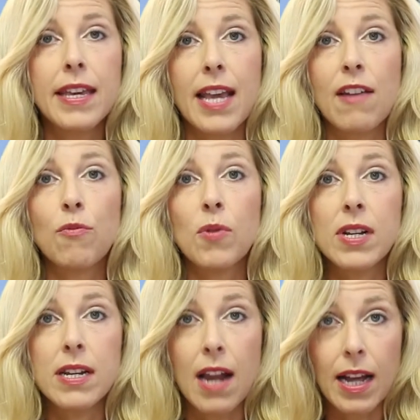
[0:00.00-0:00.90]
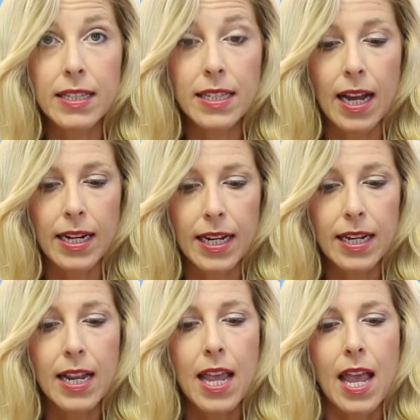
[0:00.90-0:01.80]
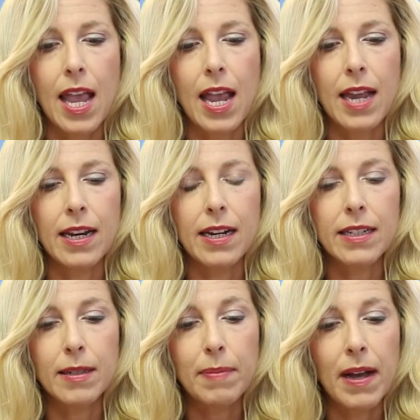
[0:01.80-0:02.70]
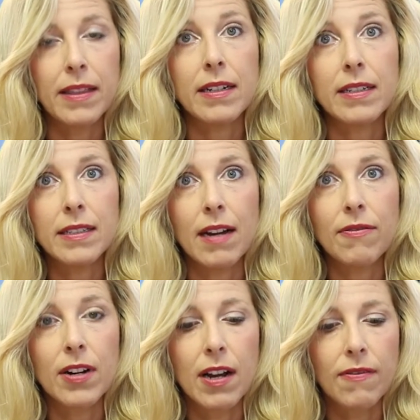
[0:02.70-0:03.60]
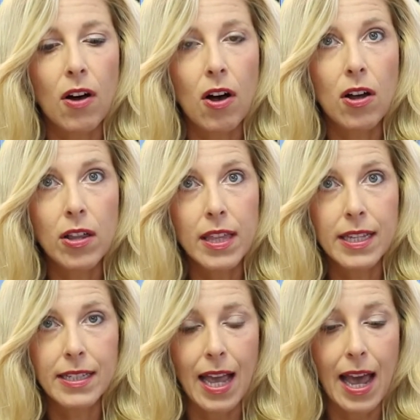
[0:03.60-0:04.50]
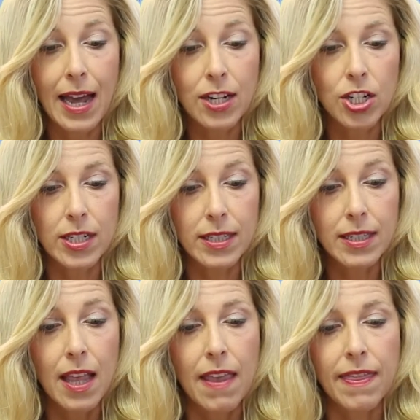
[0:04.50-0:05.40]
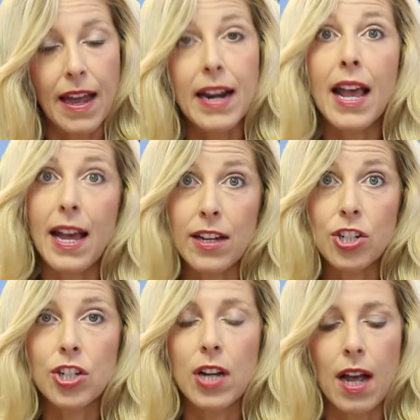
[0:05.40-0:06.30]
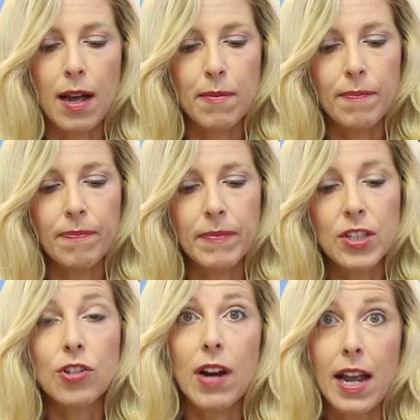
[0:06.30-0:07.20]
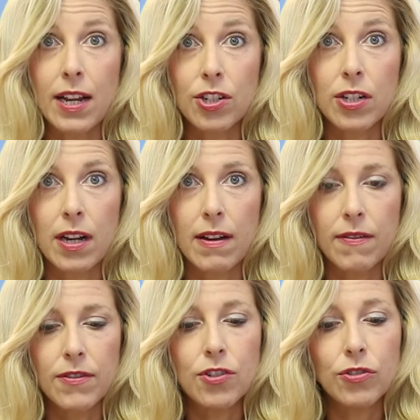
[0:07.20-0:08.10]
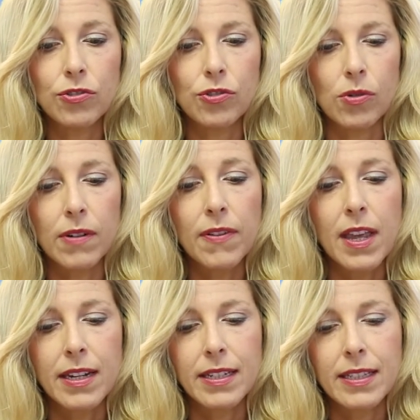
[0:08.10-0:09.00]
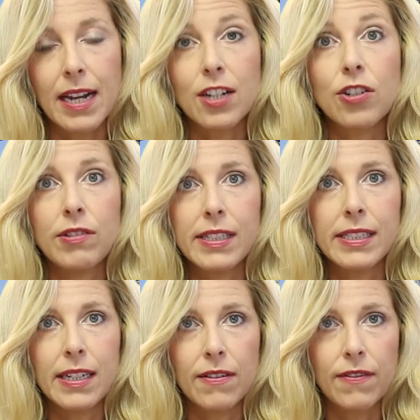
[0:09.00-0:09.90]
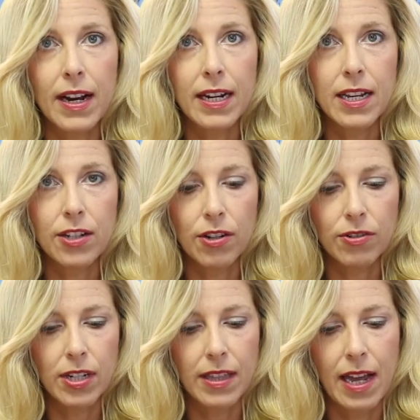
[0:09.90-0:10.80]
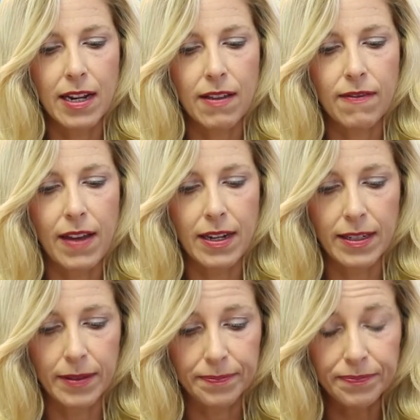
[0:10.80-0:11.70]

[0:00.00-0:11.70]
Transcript: Cave would not sign it, and it is upon the discovery of all these actions that Mr. Esch of Dusseldorf, decided to disinvite Eno to that event.